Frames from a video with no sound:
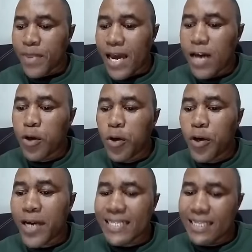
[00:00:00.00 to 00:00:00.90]
and you
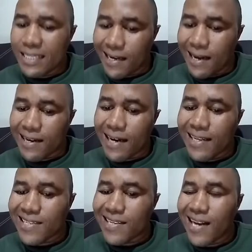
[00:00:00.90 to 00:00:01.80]
look at East
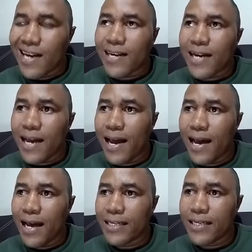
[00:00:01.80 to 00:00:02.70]
London, East London
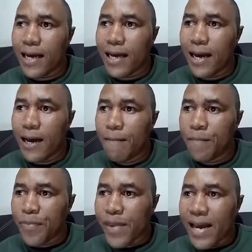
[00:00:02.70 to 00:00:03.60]
had um,